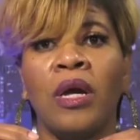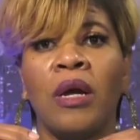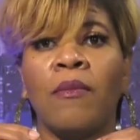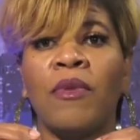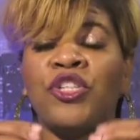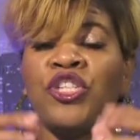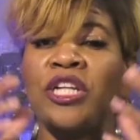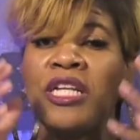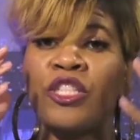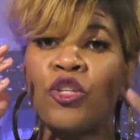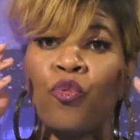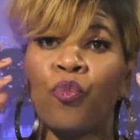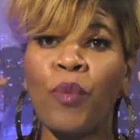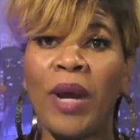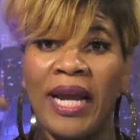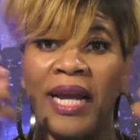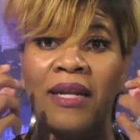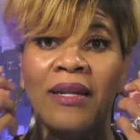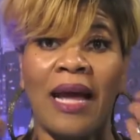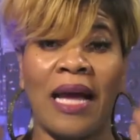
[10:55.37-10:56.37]
but she doesn't
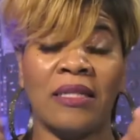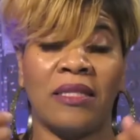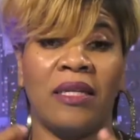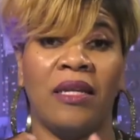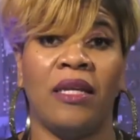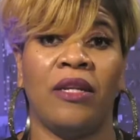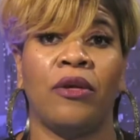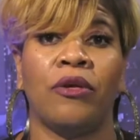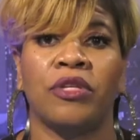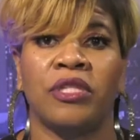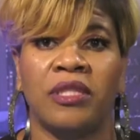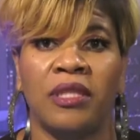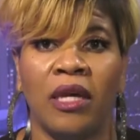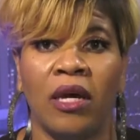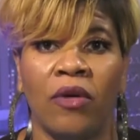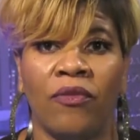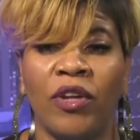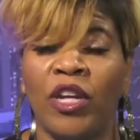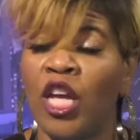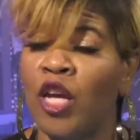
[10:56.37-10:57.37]
recognize it in
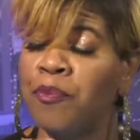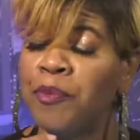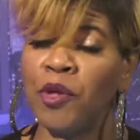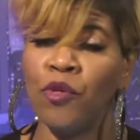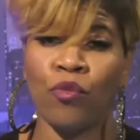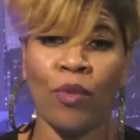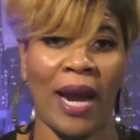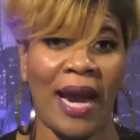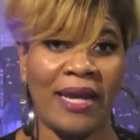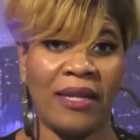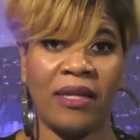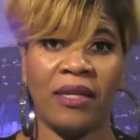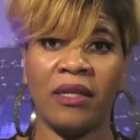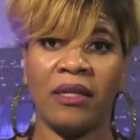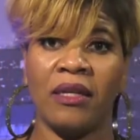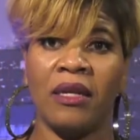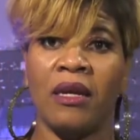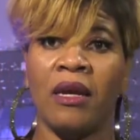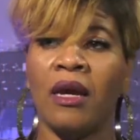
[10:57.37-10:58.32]
herself. It could be writing.